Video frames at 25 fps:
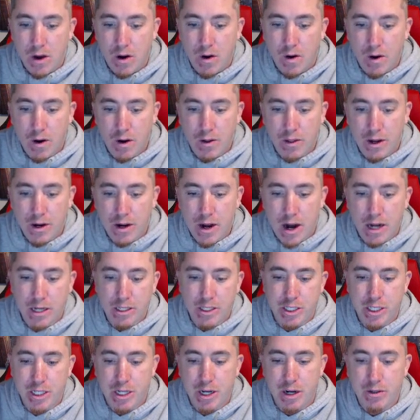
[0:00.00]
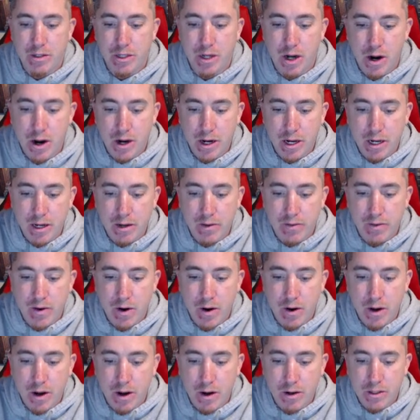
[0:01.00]
or they're not geo-targeted
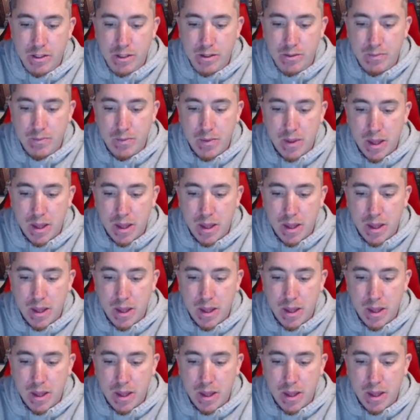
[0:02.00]
photos.